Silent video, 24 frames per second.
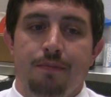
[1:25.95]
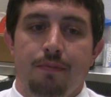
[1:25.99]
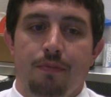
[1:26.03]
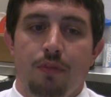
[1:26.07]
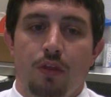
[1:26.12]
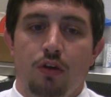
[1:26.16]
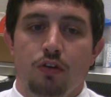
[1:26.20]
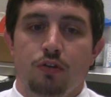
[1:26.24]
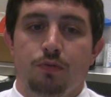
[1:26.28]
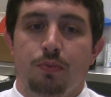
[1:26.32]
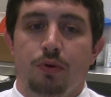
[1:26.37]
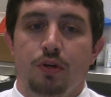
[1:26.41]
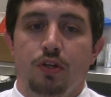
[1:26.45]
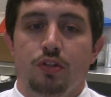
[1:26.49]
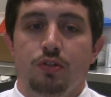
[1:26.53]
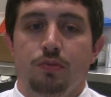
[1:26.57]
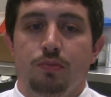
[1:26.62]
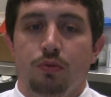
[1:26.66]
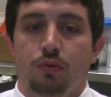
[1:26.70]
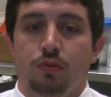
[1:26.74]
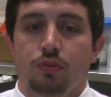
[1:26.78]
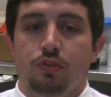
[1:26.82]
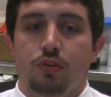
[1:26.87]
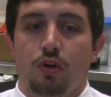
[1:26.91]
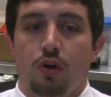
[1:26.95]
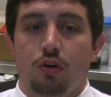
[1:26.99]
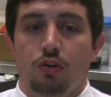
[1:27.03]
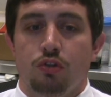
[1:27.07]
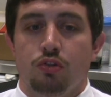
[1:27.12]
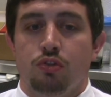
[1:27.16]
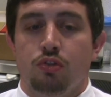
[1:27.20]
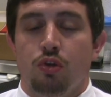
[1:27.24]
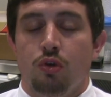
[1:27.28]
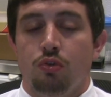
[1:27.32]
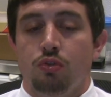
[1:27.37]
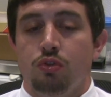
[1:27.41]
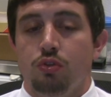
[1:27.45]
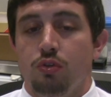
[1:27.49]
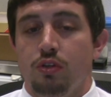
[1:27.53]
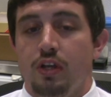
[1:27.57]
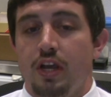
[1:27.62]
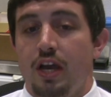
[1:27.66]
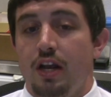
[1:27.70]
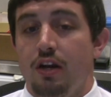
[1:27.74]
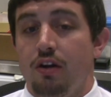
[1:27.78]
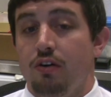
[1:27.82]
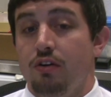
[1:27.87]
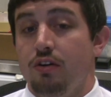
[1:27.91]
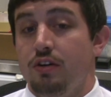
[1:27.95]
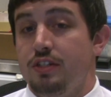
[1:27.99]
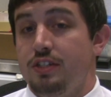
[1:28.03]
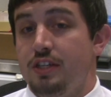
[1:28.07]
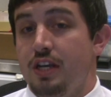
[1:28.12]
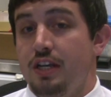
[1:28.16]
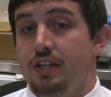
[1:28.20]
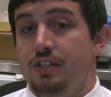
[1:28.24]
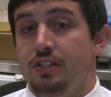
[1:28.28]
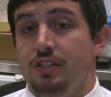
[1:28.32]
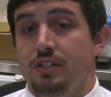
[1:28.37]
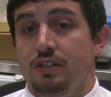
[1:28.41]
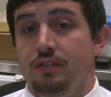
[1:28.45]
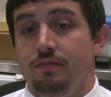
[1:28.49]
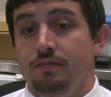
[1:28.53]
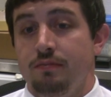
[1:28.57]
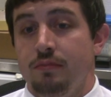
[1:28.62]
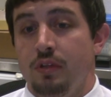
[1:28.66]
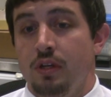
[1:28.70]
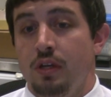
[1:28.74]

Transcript: Those principles are social categorization,